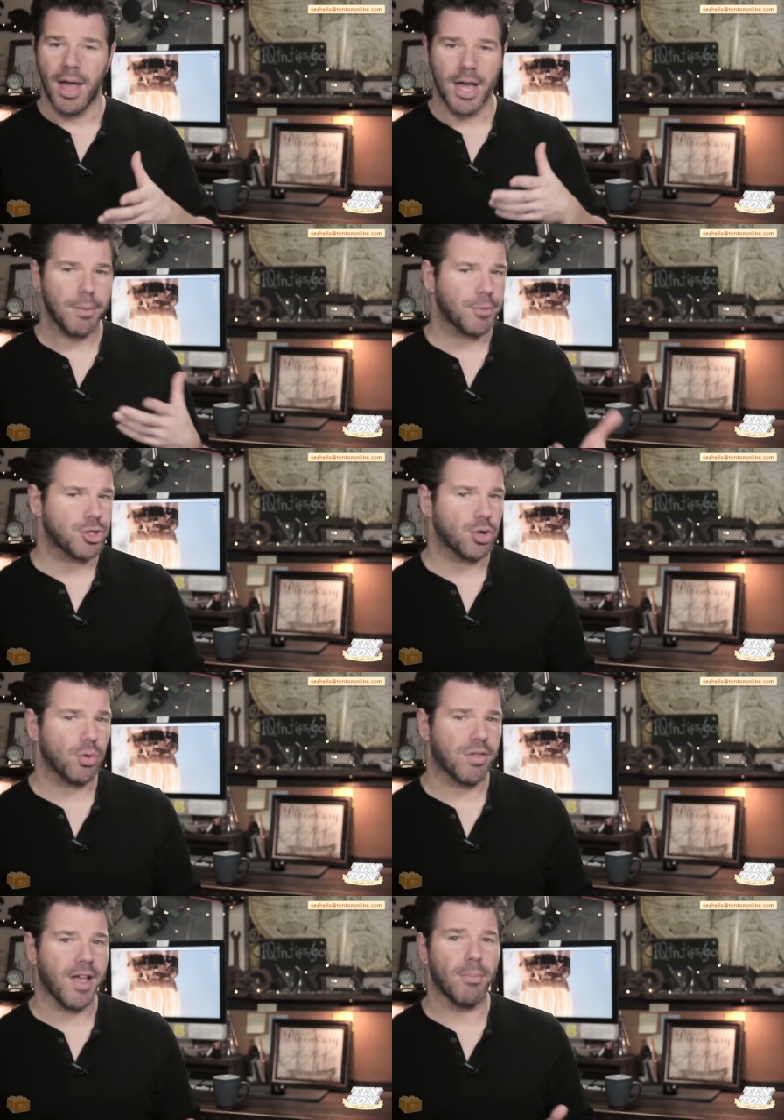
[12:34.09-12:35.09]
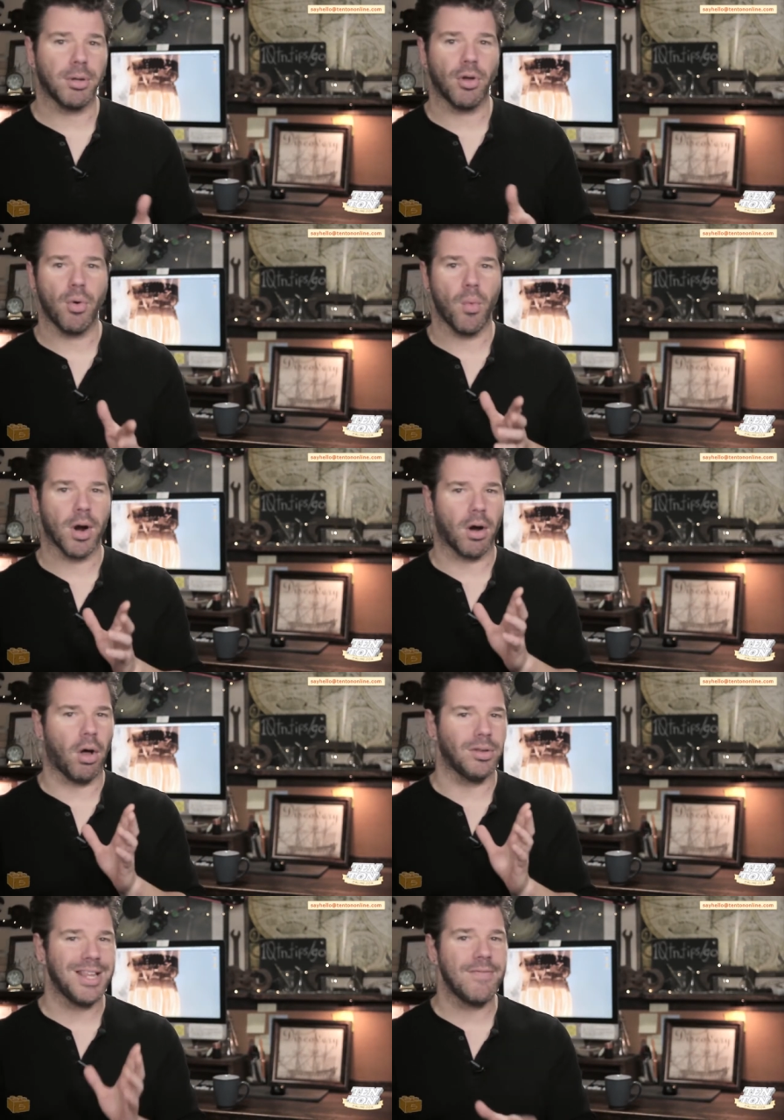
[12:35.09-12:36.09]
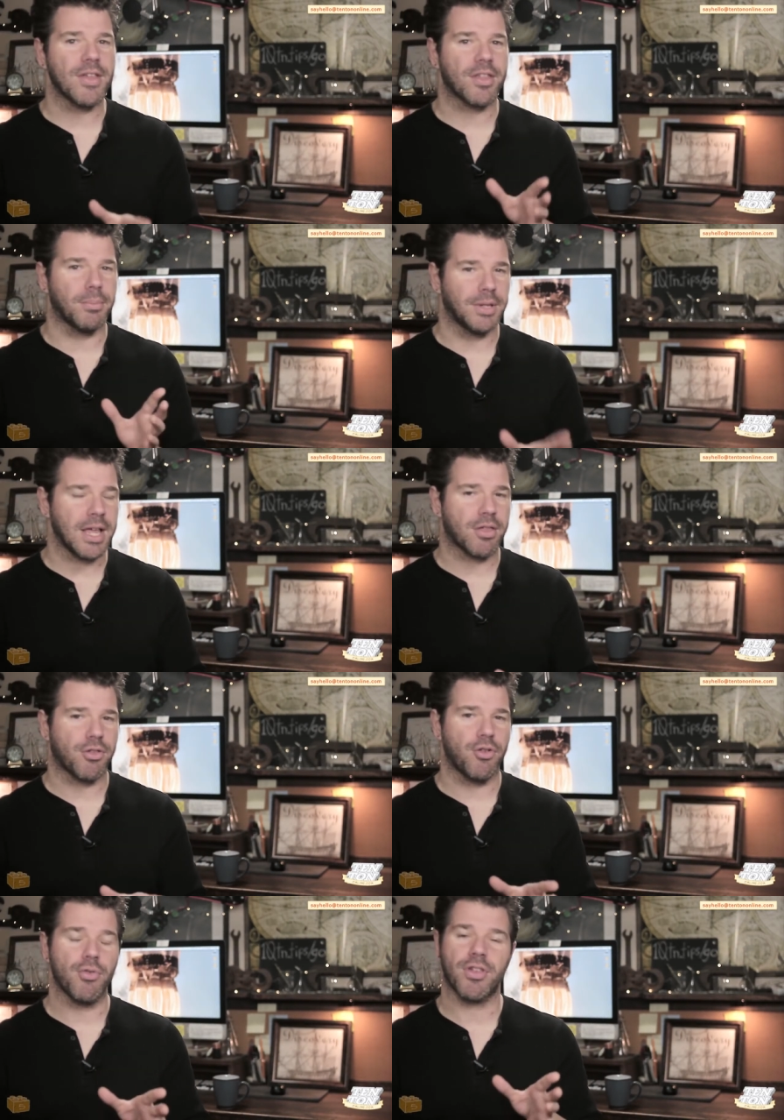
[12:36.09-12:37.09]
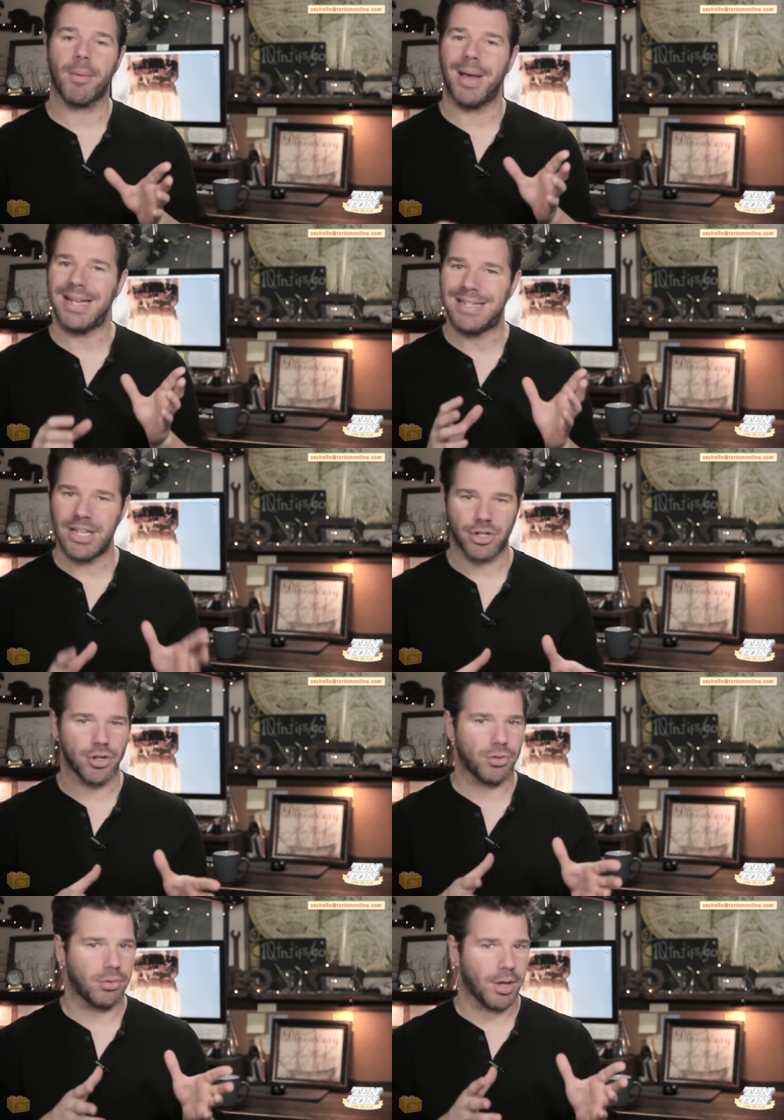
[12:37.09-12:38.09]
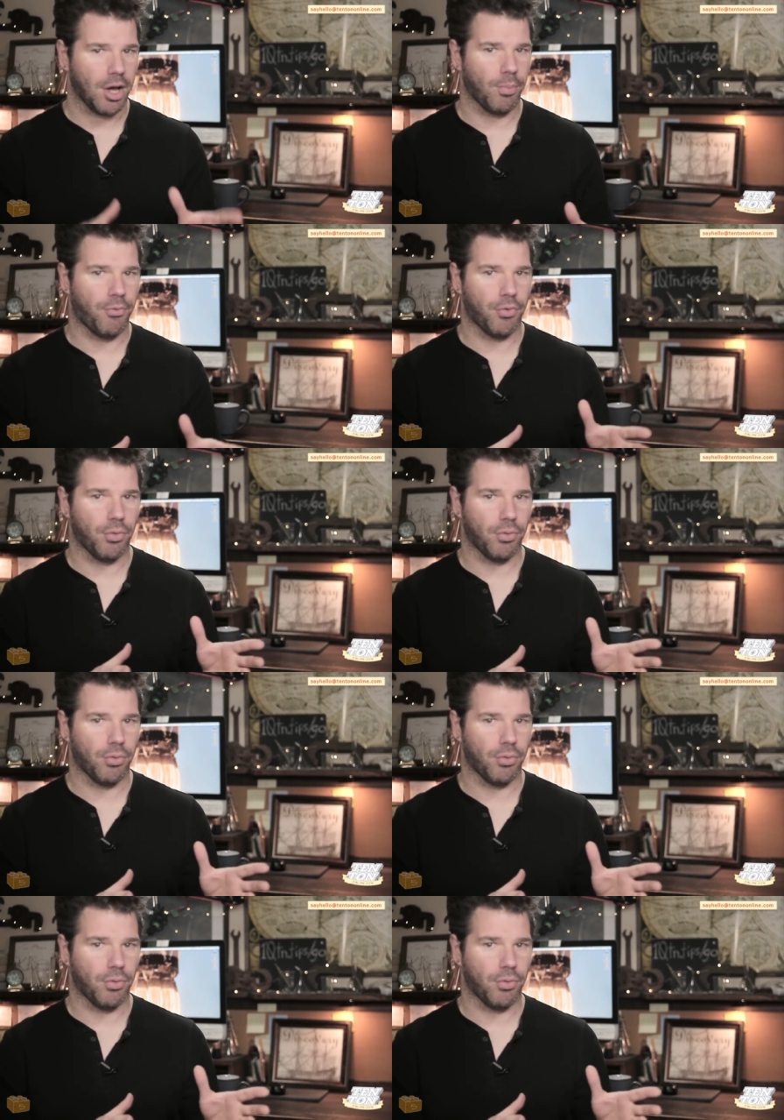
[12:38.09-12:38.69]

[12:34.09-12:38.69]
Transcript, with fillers: Hit up the show notes down below where I'll leave you some links to some additional helpful